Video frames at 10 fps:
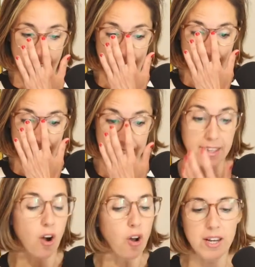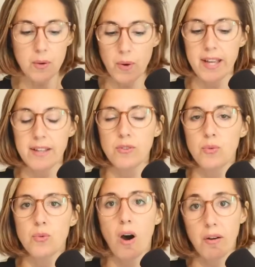the only way
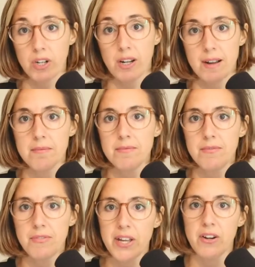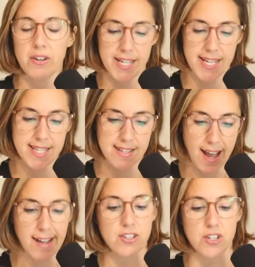to overcome fear is
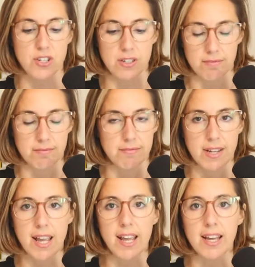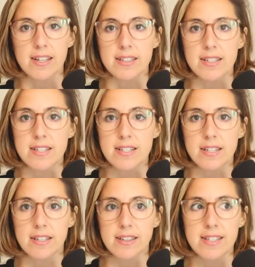action. And
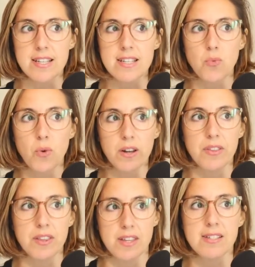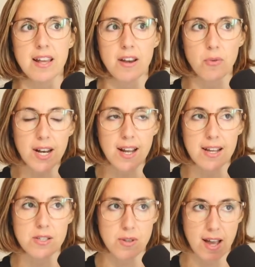this is one of the things that I
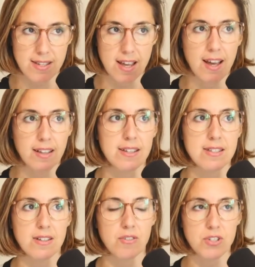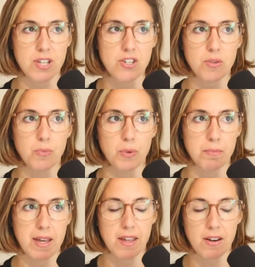realized as I had this conversation with
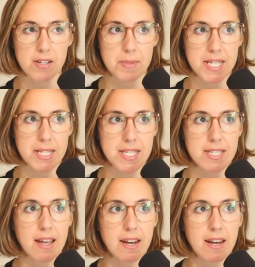my therapist, that